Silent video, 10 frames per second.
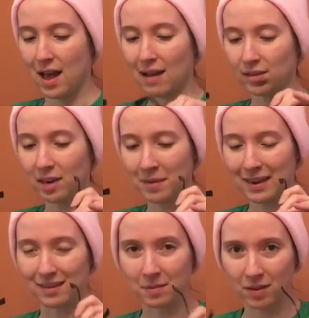Every time I
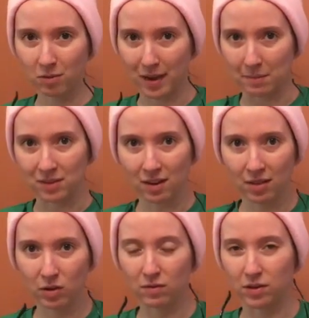get something from
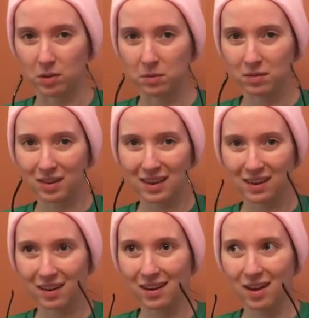Amazon, the reviews
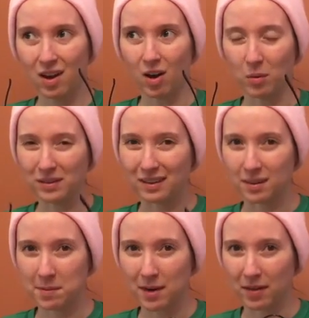like always say
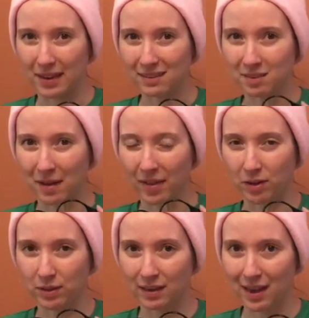something about it like
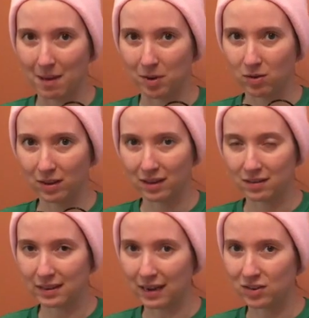smelling really chemically
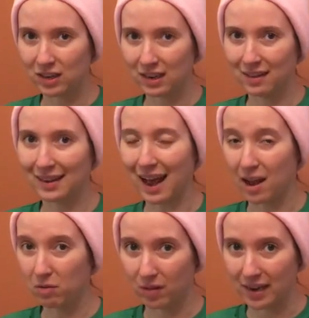and sketchy, and like
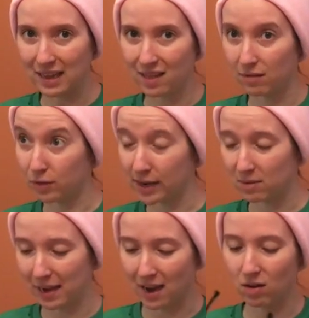I don't like that. That
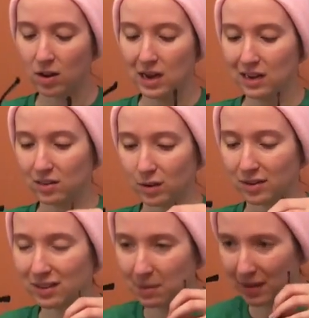freaks me out. So I
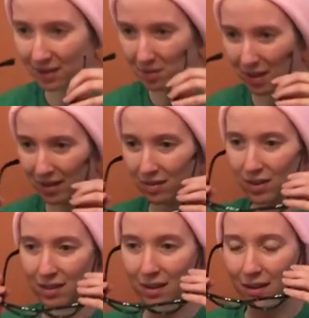just keep like smelling
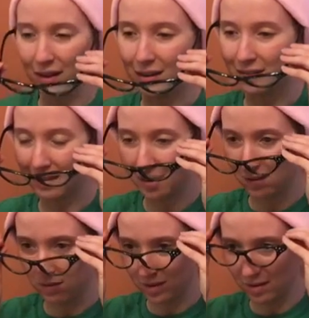everything, and I
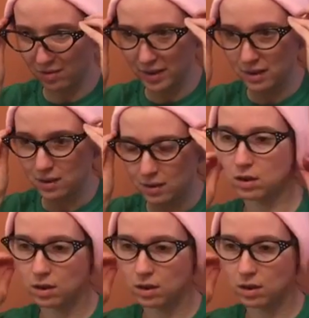don't like it.